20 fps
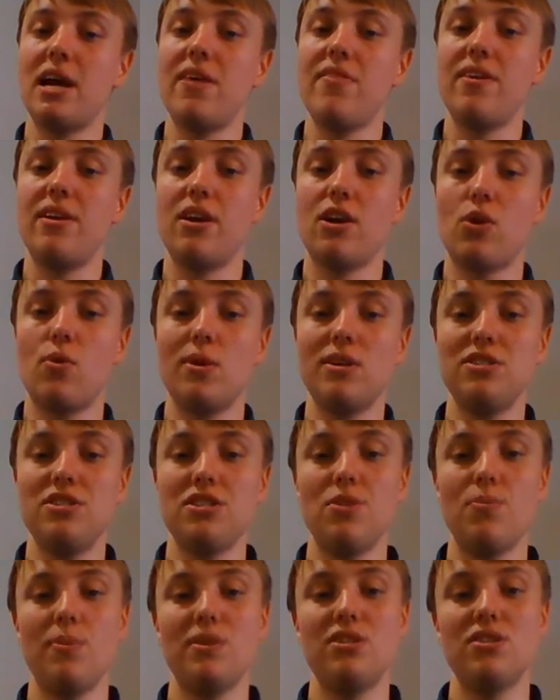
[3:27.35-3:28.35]
and then our
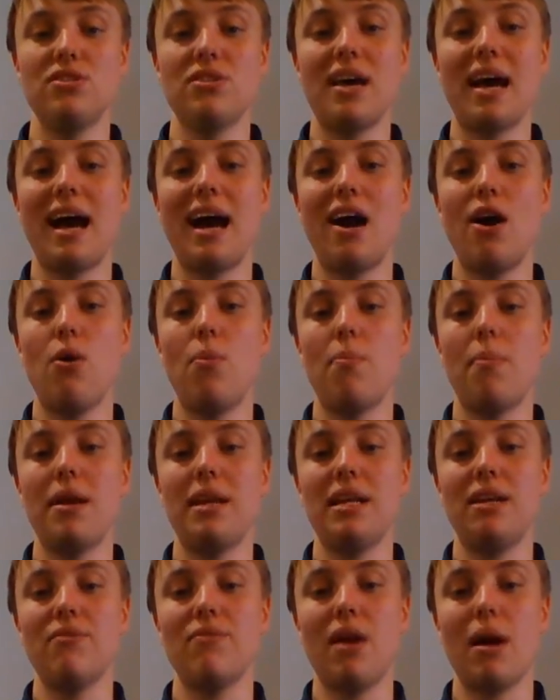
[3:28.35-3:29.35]
question, which is how
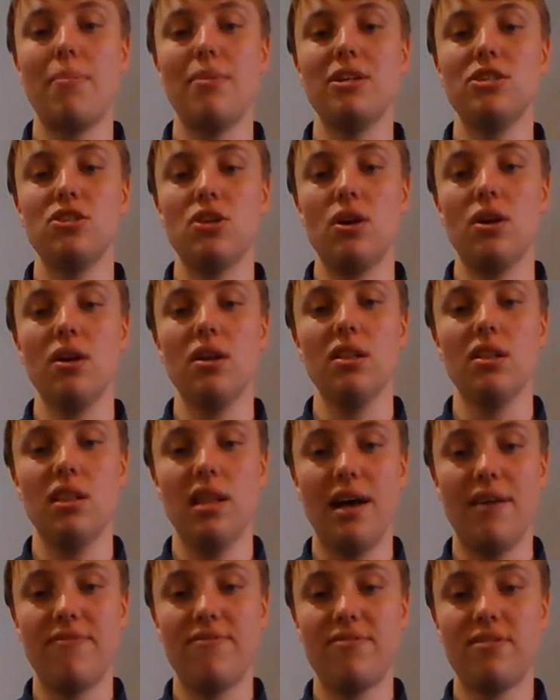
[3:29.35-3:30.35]
many rabbits are
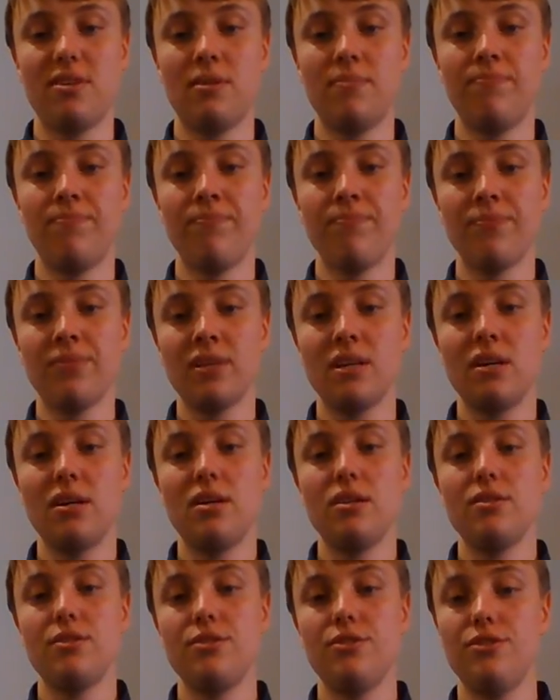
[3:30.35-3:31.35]
left?
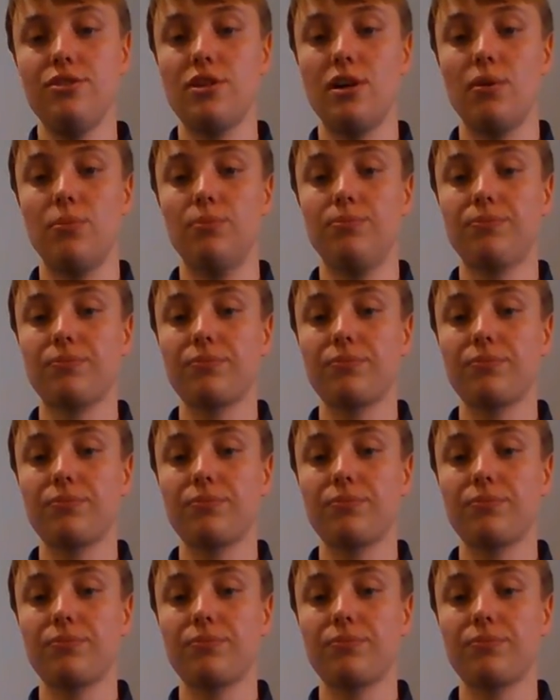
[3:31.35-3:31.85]
So